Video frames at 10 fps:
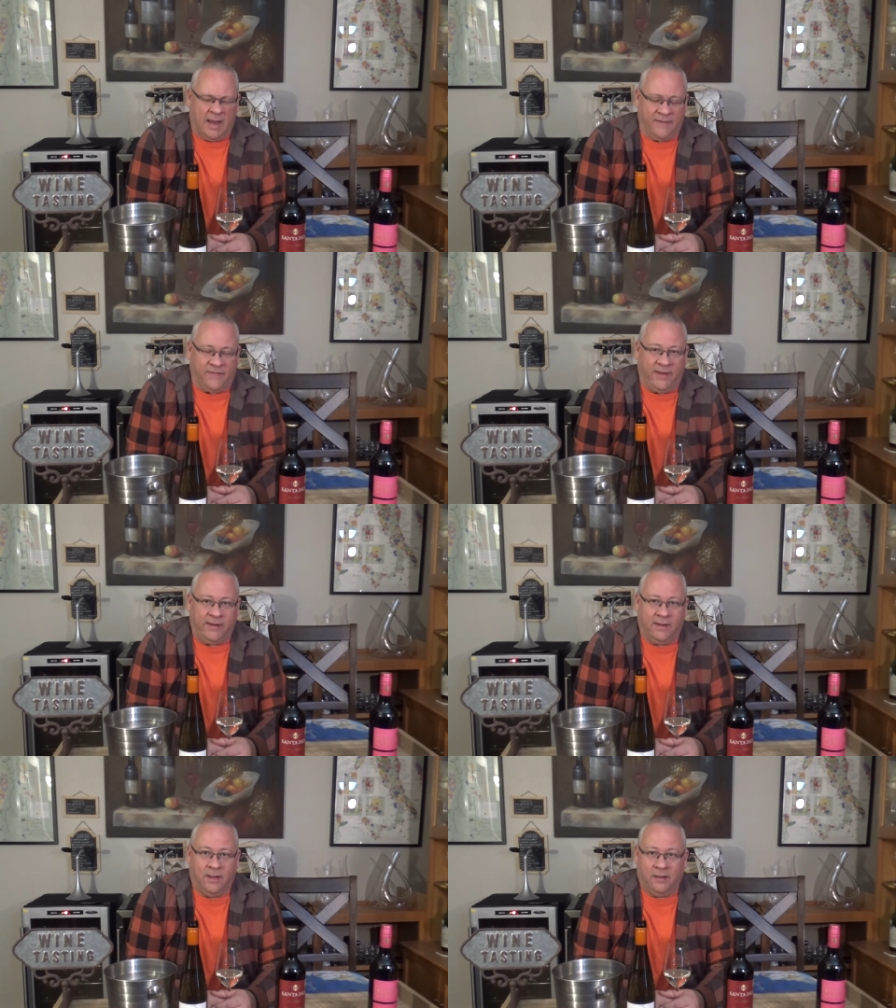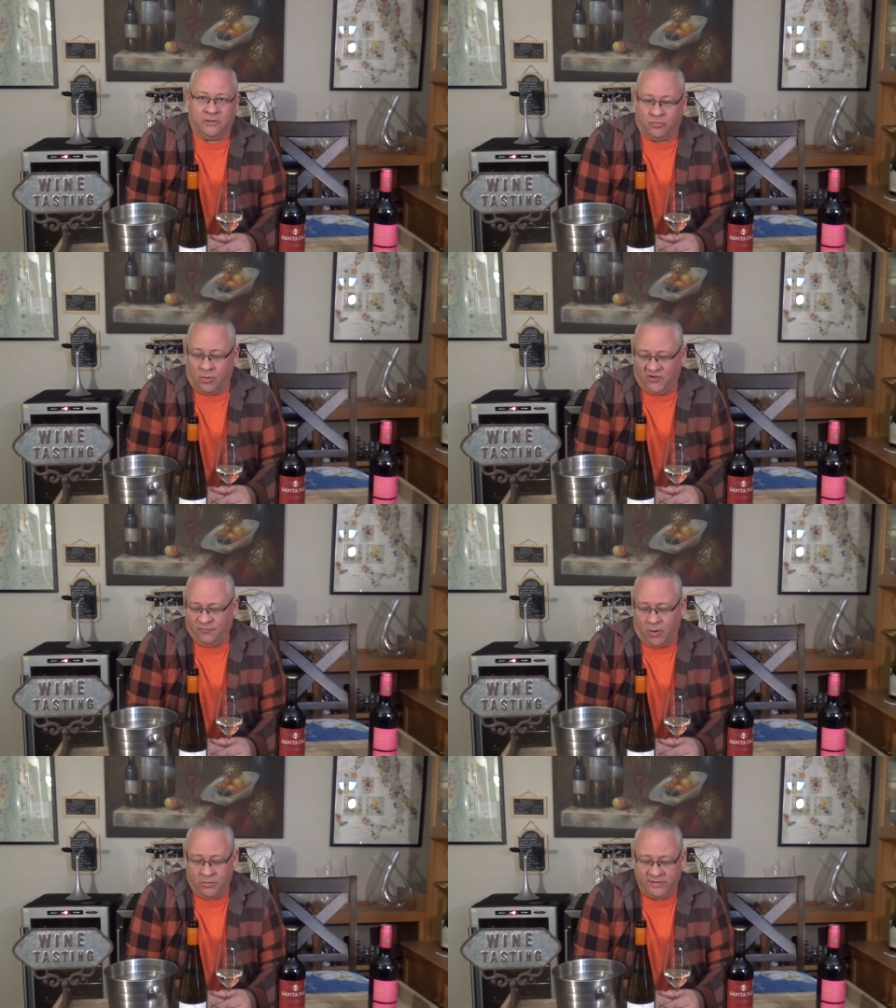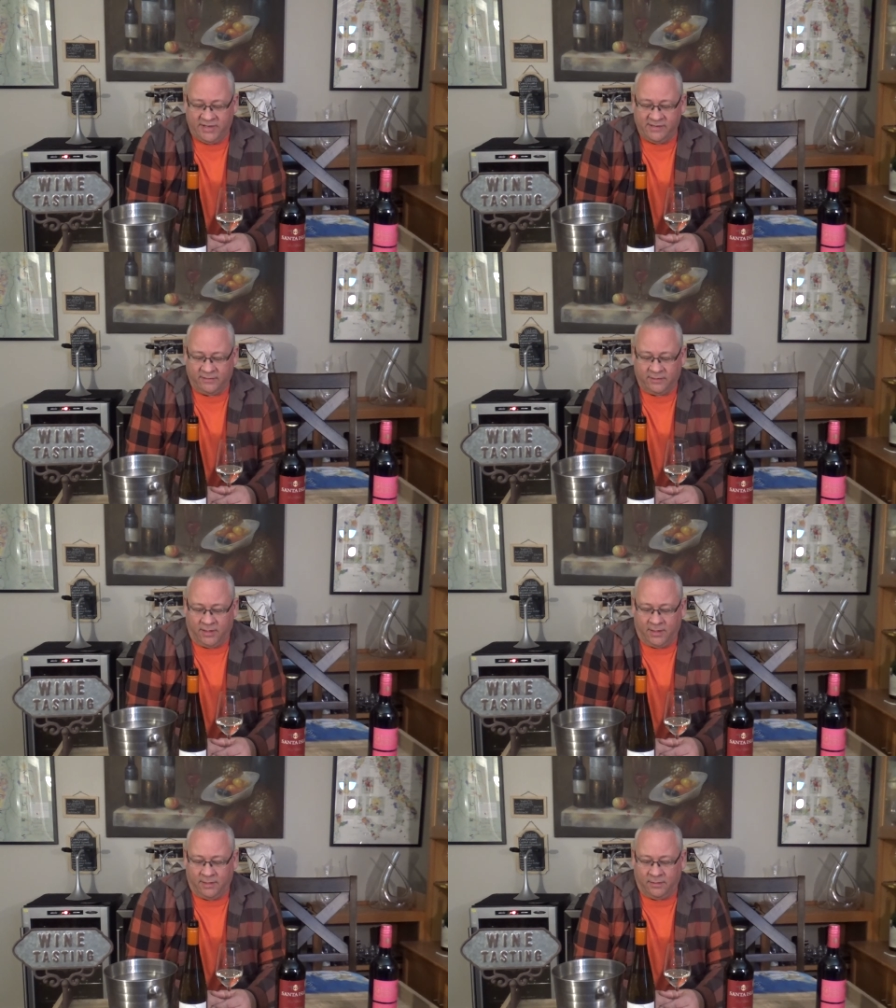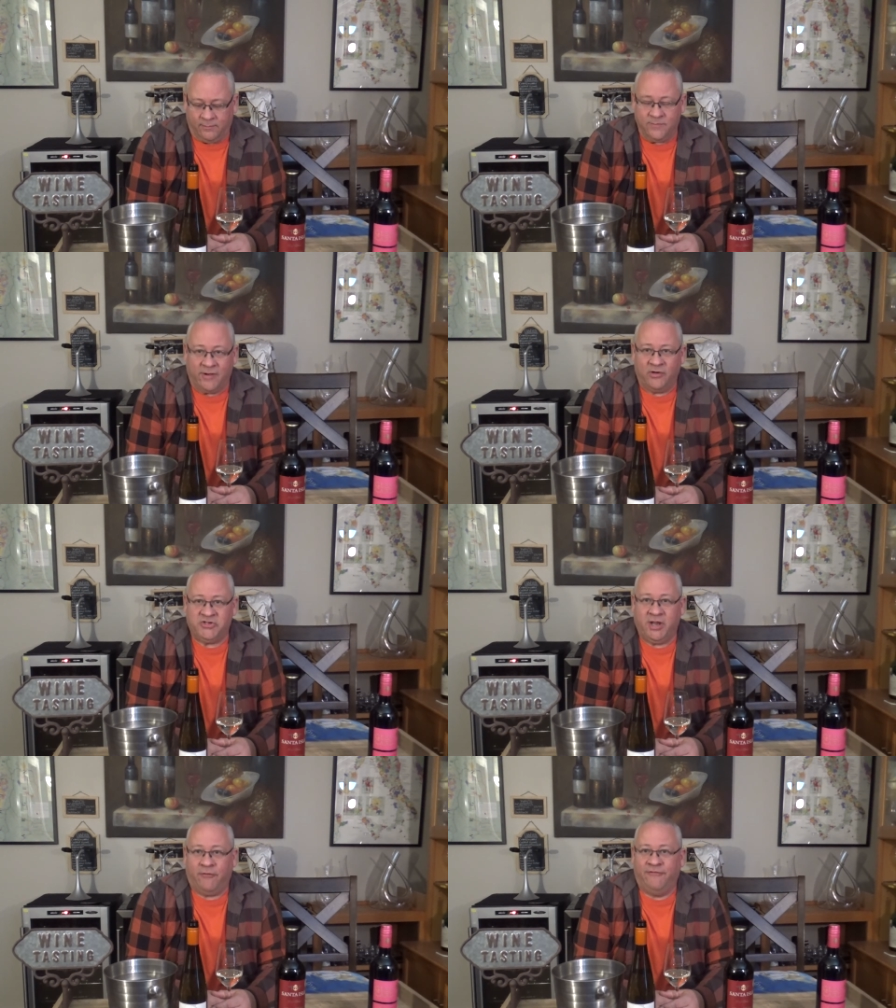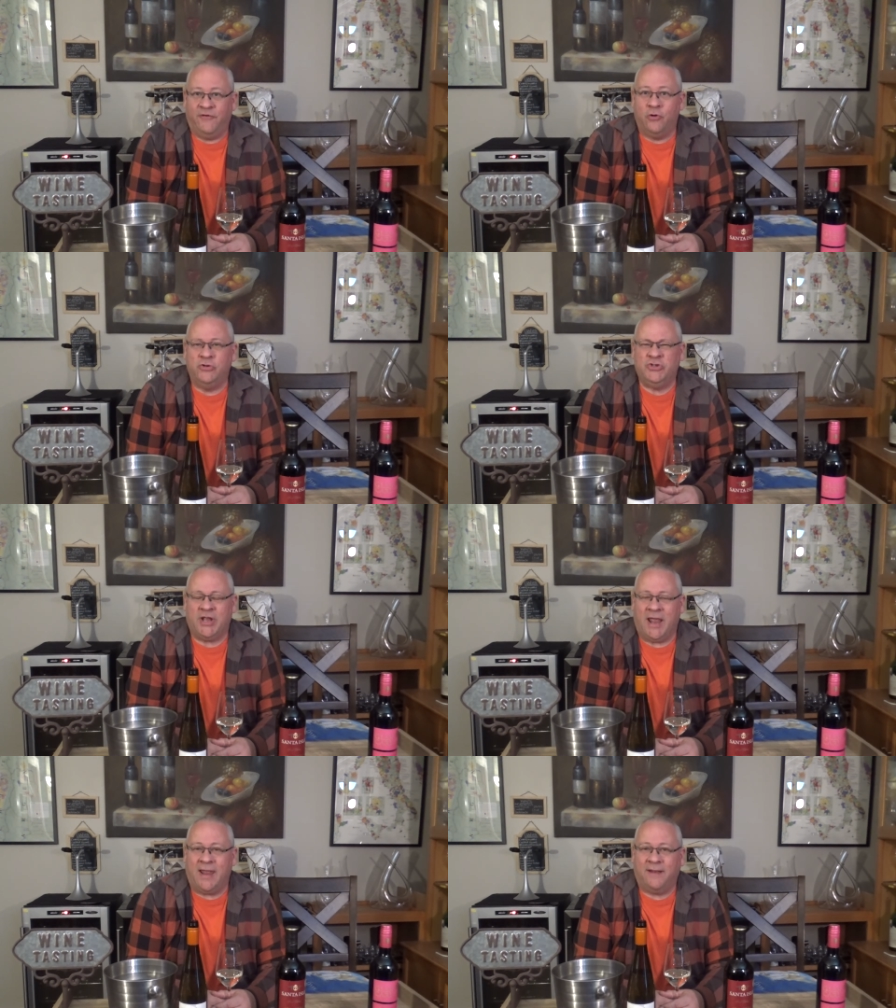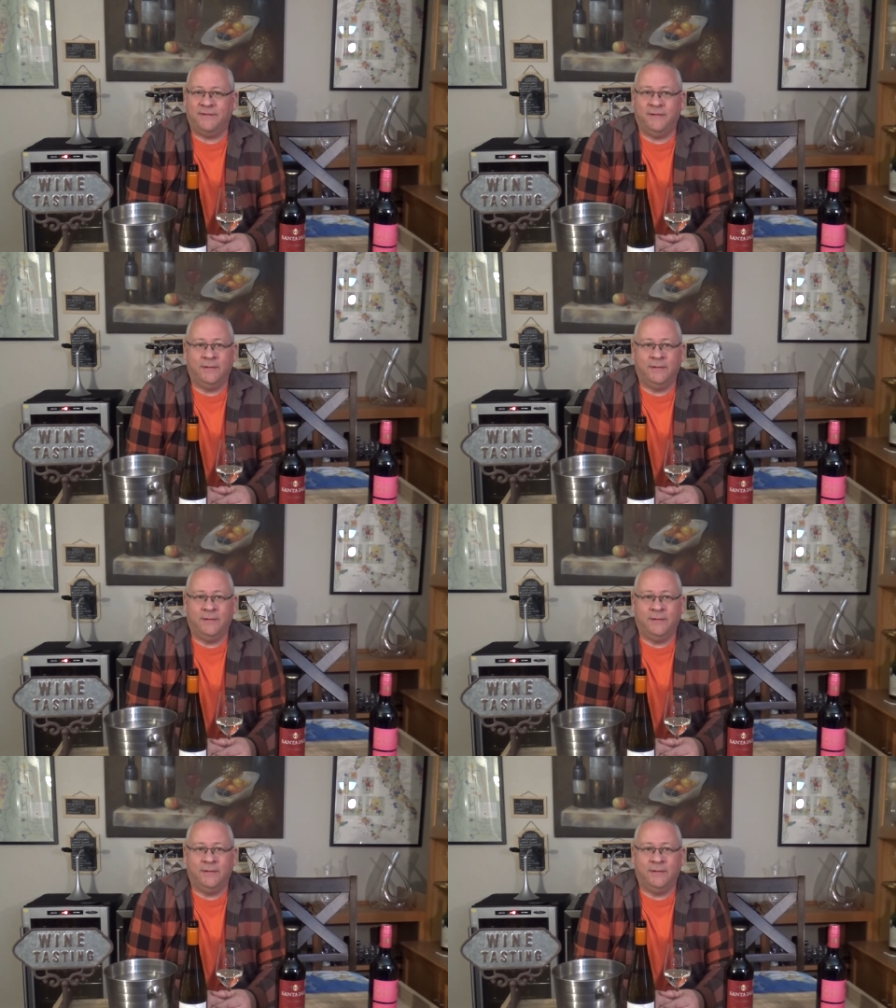And they cross-pollinated Marichal Foch and